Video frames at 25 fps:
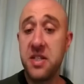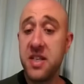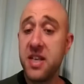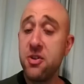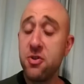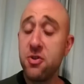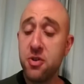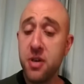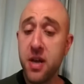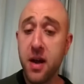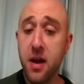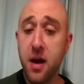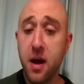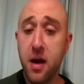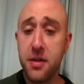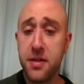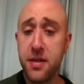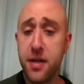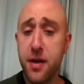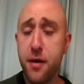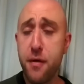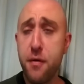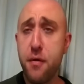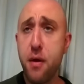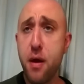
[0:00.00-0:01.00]
Well, it's interesting.
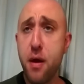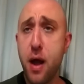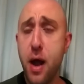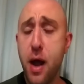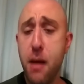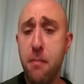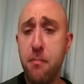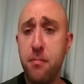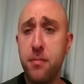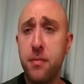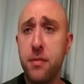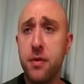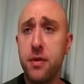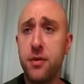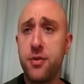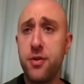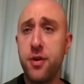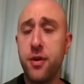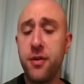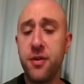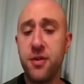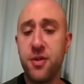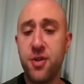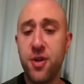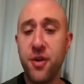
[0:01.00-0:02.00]
So um,
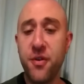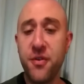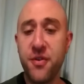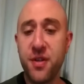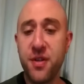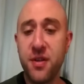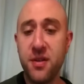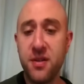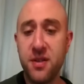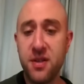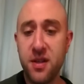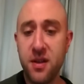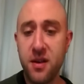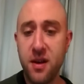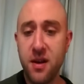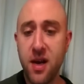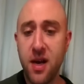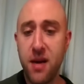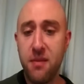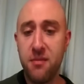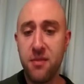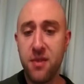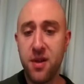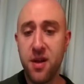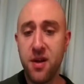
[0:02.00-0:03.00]
John Johnson's
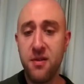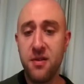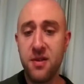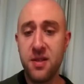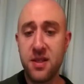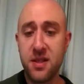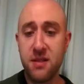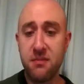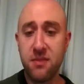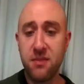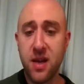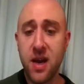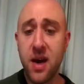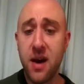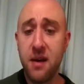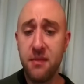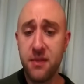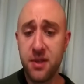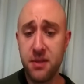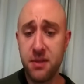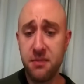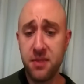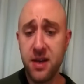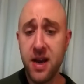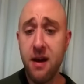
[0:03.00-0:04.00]
um, used
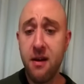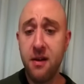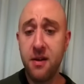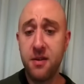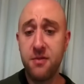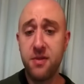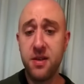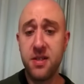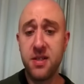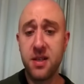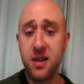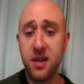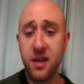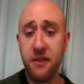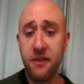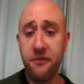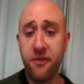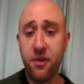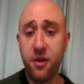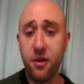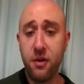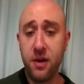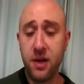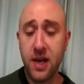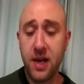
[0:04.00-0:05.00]
some characteristically
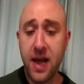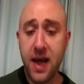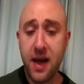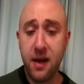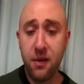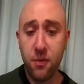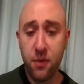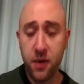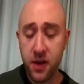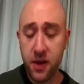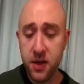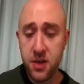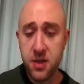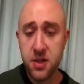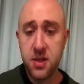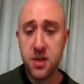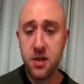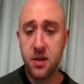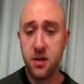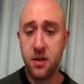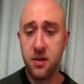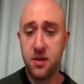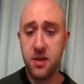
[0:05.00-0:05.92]
florid language